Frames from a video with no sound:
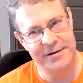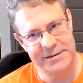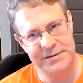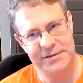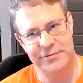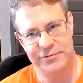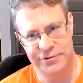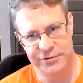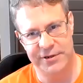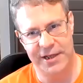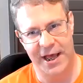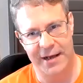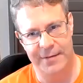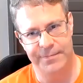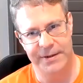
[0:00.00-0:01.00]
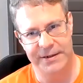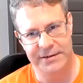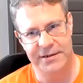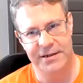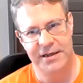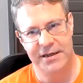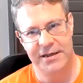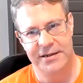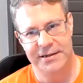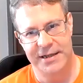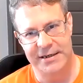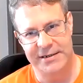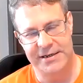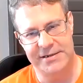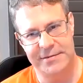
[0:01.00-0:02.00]
is don't do that, but
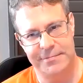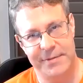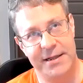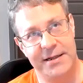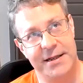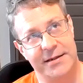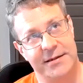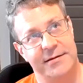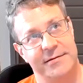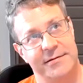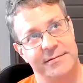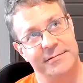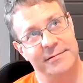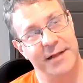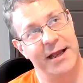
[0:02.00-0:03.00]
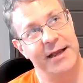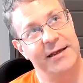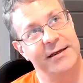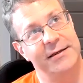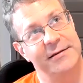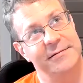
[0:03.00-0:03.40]
that doesn't mean that, like,